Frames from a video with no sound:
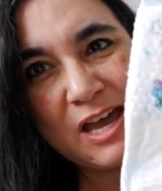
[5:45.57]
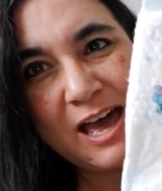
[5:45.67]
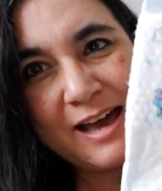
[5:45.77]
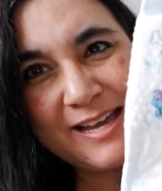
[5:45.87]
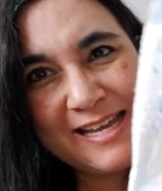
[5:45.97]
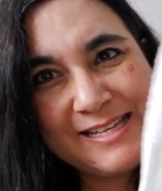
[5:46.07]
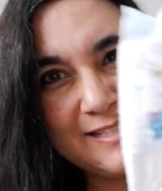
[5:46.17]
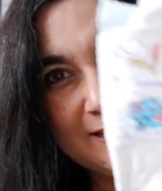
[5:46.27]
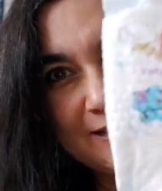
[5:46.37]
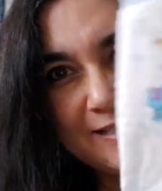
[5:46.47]

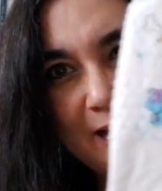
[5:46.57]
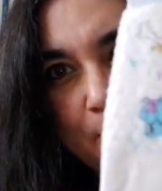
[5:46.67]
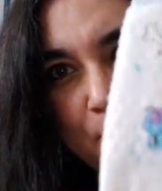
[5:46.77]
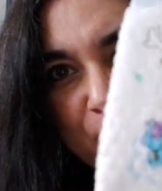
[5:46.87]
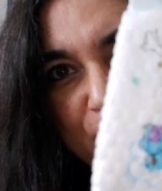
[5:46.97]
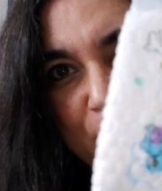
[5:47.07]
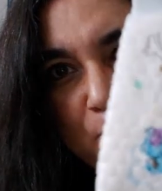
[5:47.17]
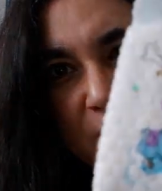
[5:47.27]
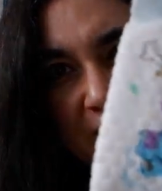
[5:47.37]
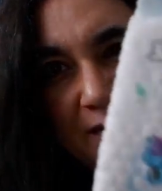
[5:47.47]
Huggies diaper
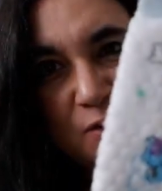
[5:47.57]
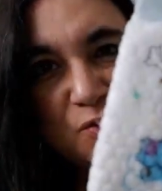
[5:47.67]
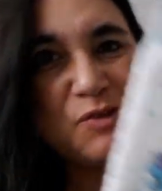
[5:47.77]
from the year